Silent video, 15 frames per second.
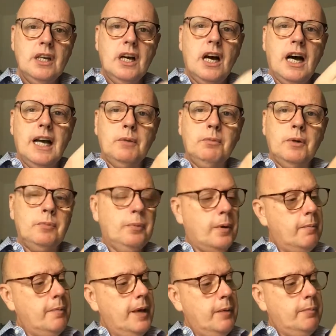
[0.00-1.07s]
I would put
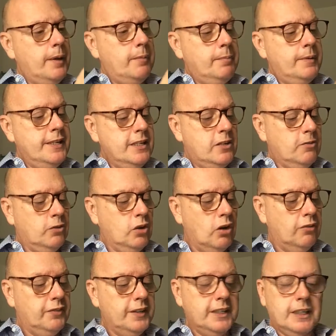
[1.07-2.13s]
maybe a piece of
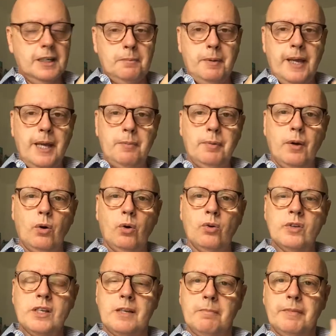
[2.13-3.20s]
coffee dye paper or
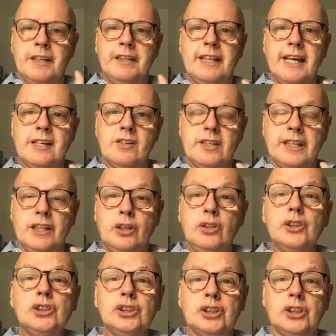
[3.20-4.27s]
something there so they
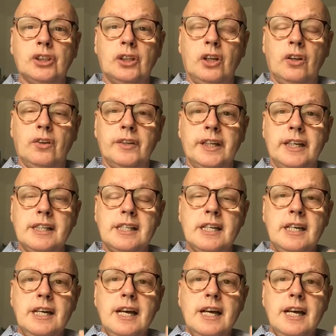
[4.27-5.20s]
could journal on it,